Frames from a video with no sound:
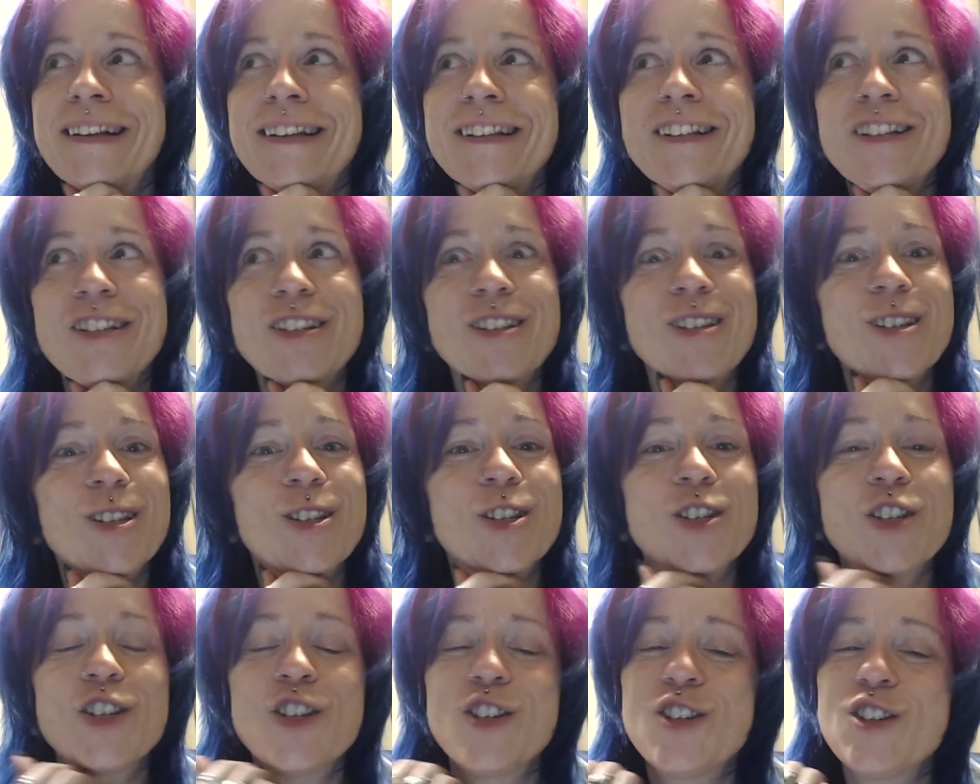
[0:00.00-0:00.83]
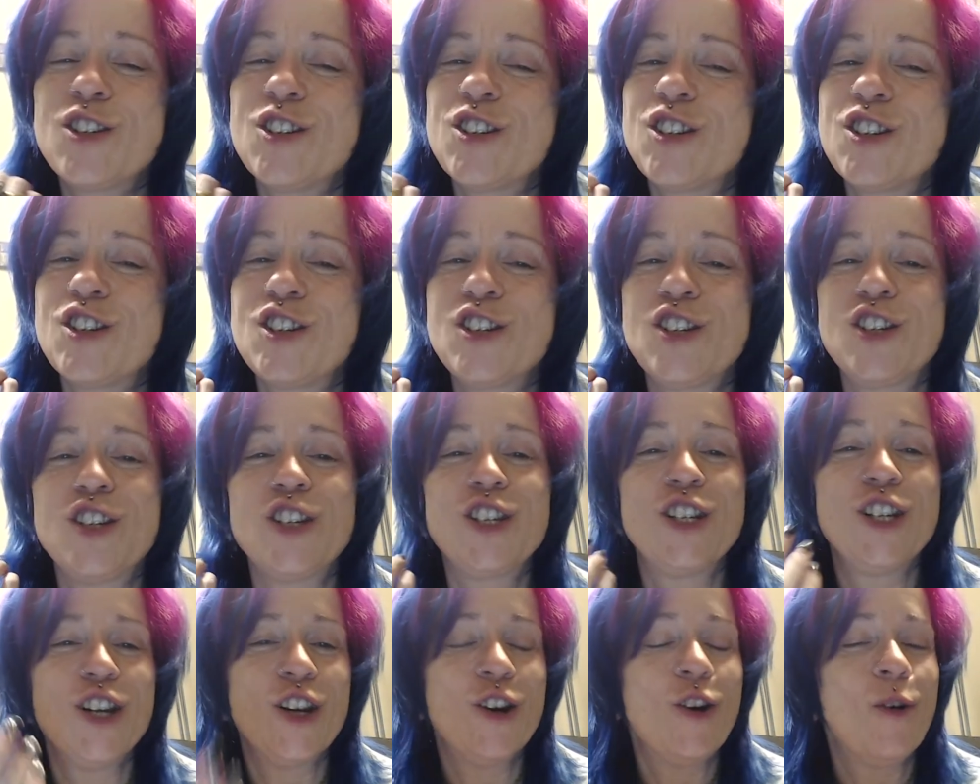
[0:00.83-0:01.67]
just the
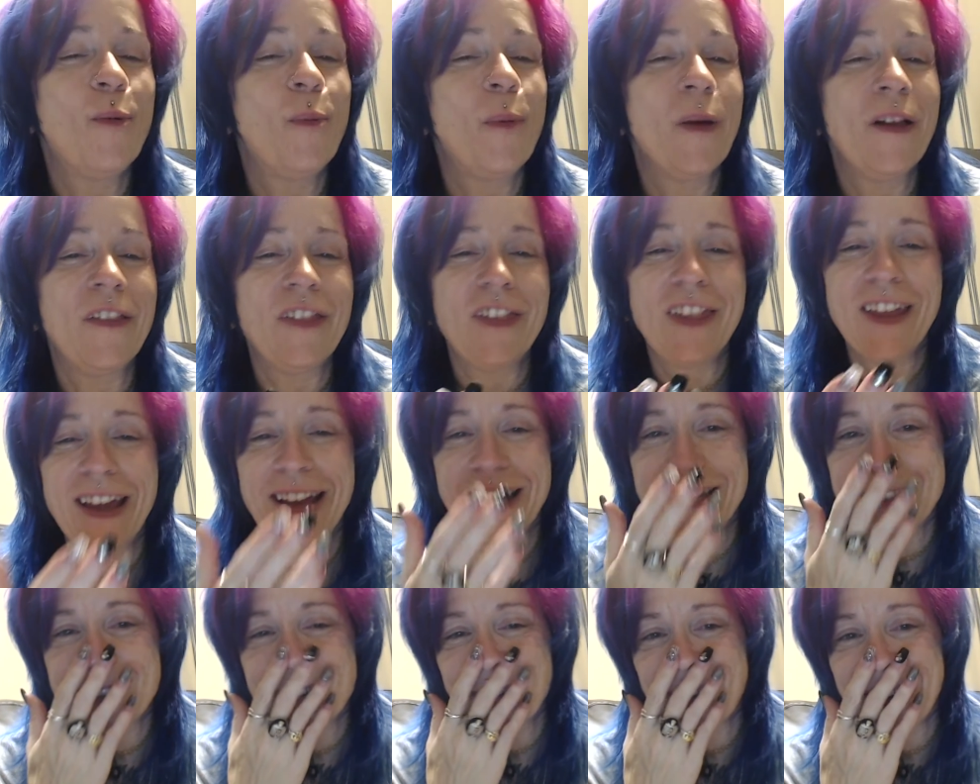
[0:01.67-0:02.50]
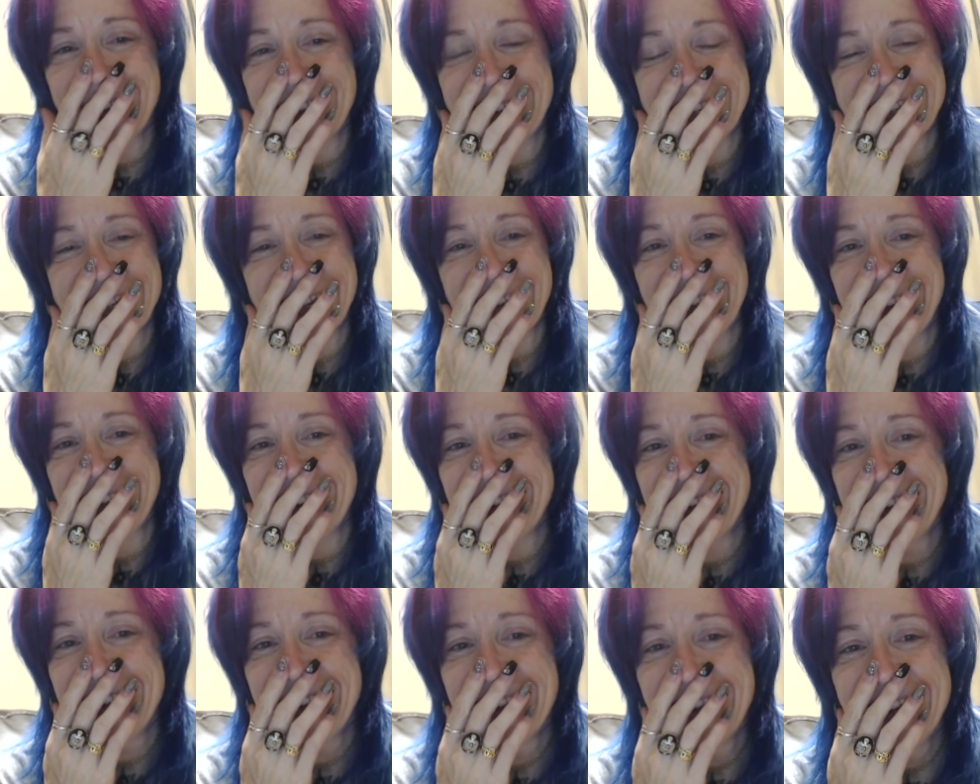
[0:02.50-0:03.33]
stupid things we did.
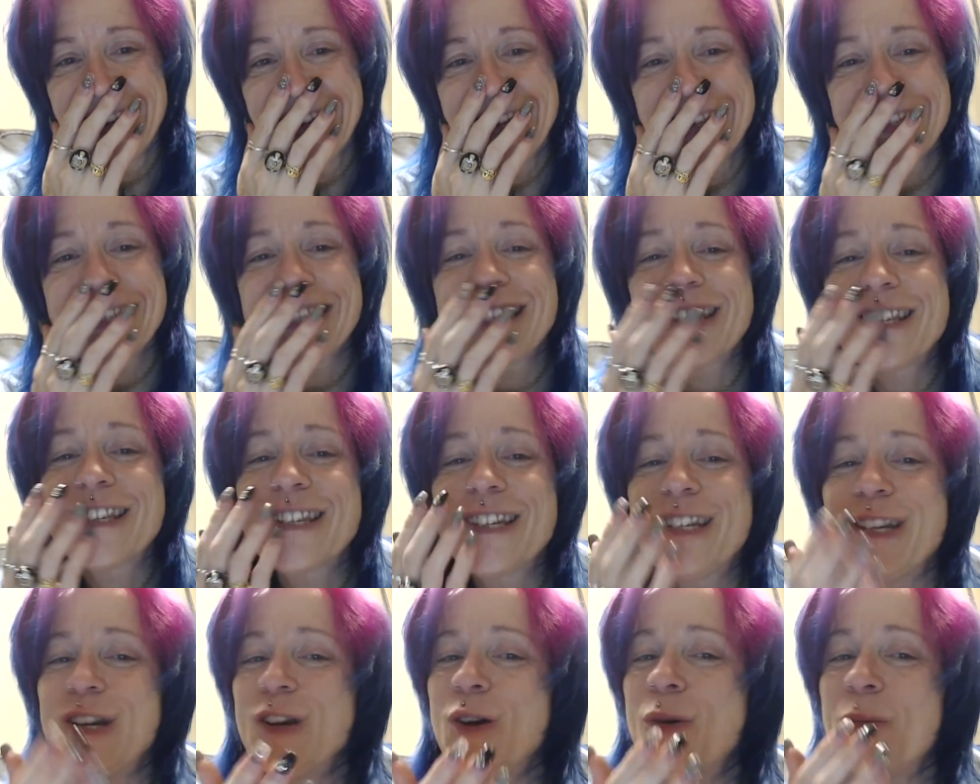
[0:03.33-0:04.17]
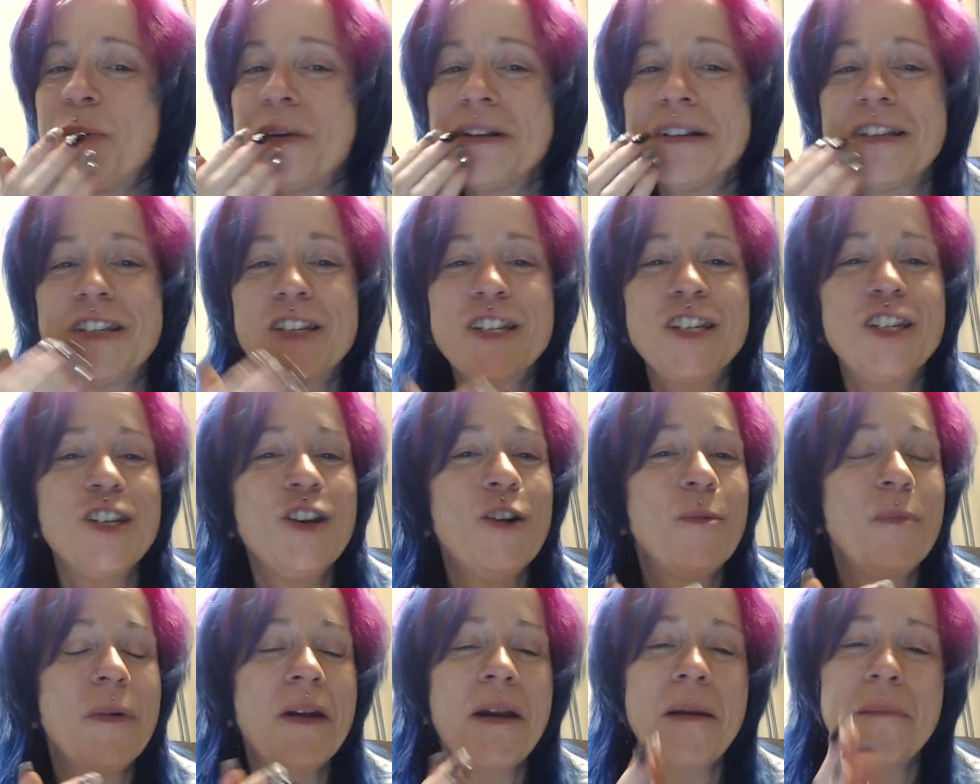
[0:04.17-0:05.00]
Stupid,
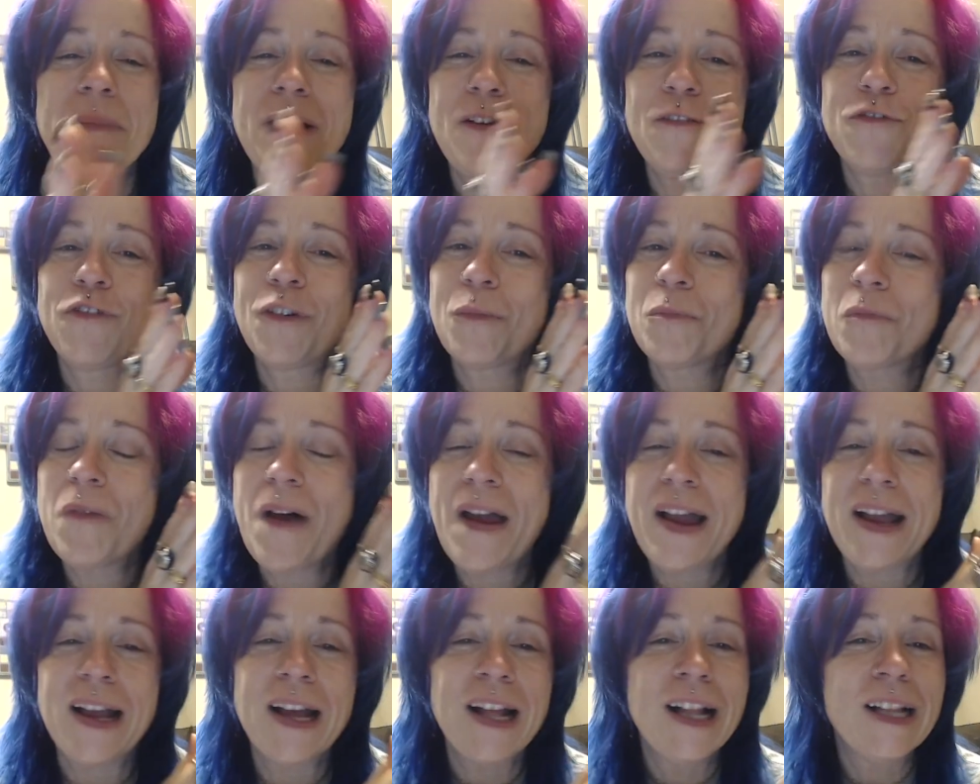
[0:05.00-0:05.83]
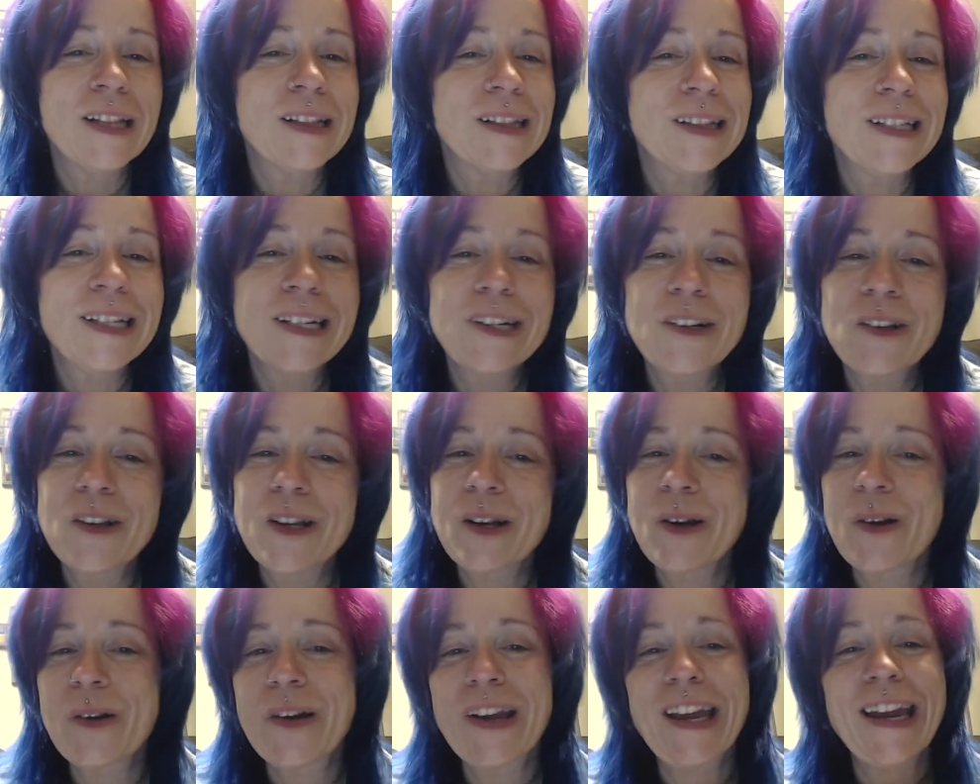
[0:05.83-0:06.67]
stupid. I mean, from like little,
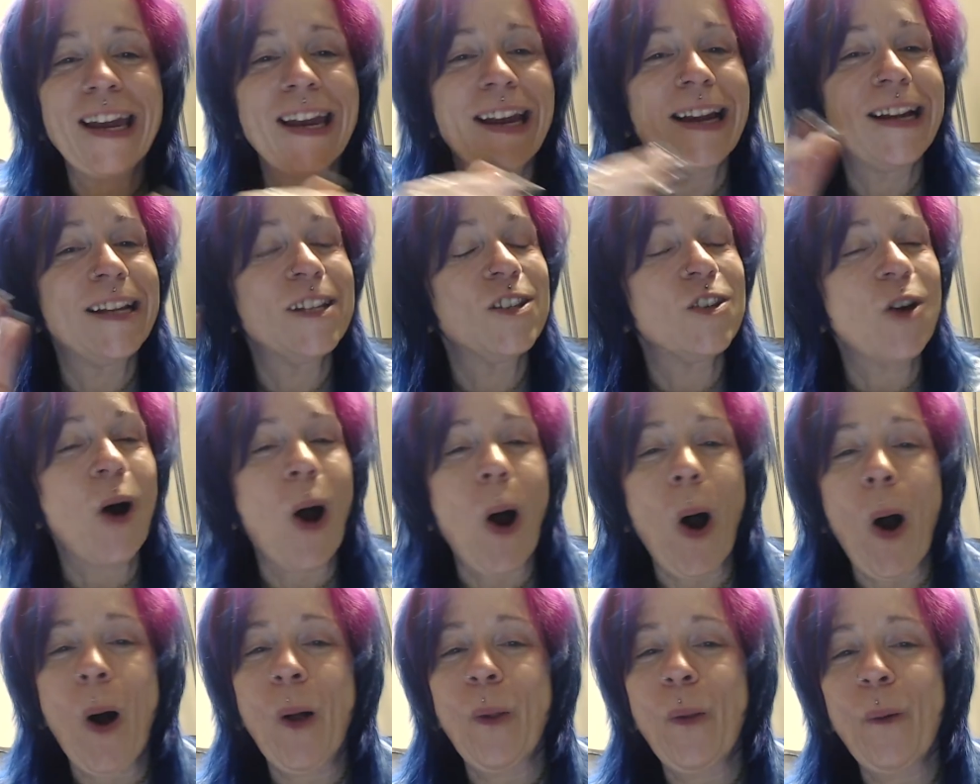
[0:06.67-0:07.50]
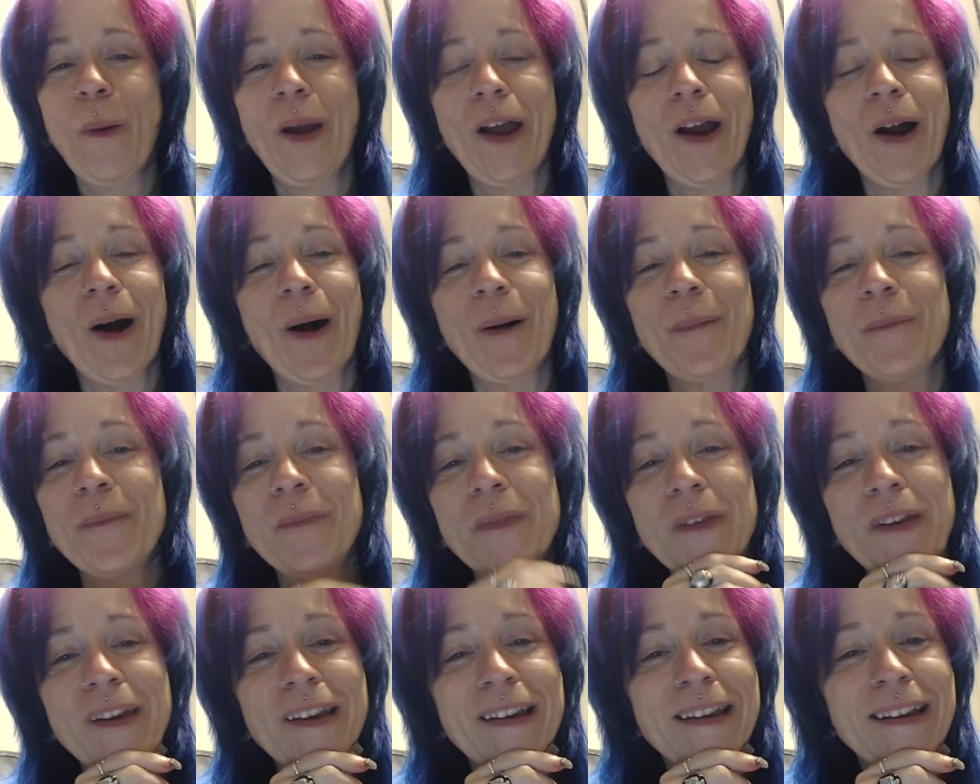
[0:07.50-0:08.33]
little kids all the way up,
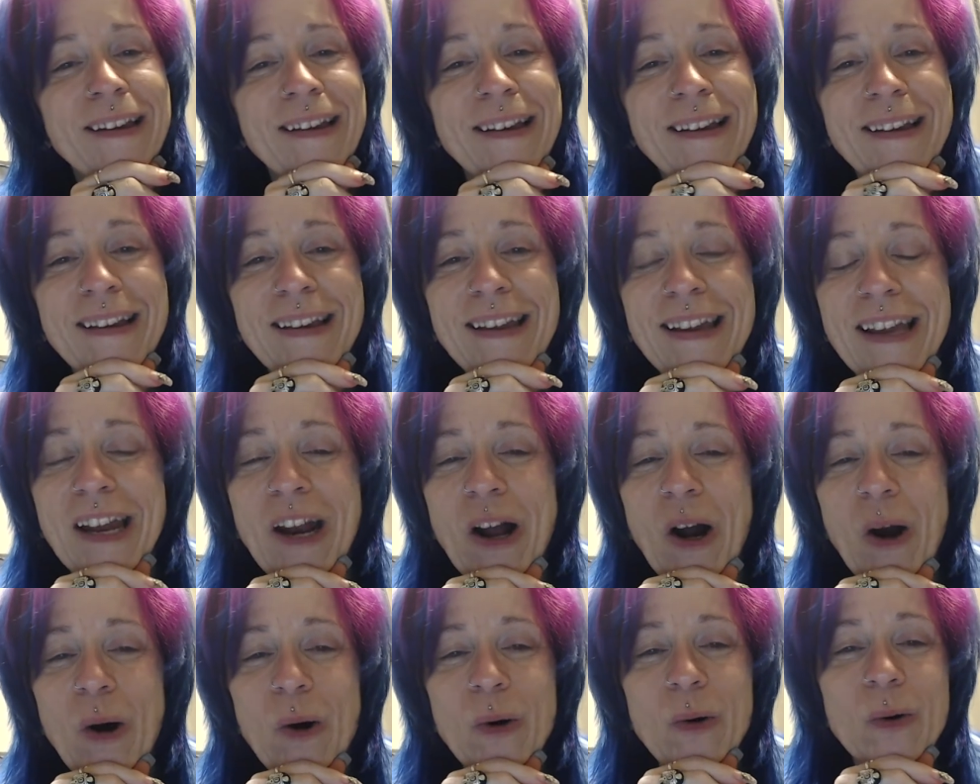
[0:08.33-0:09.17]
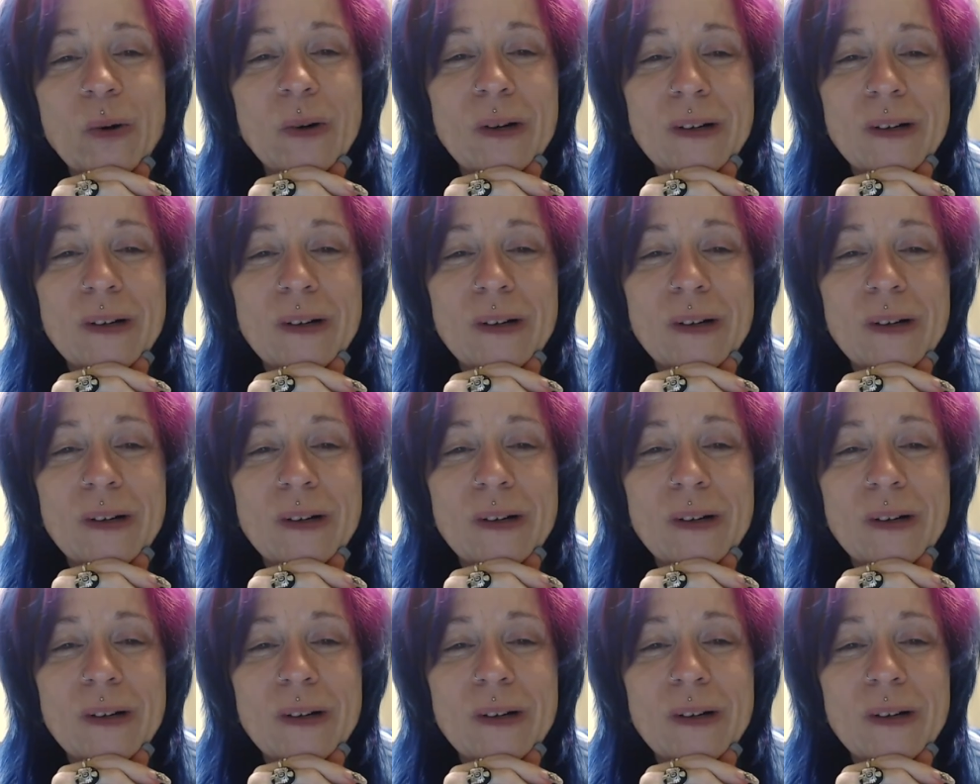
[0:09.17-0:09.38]
you know,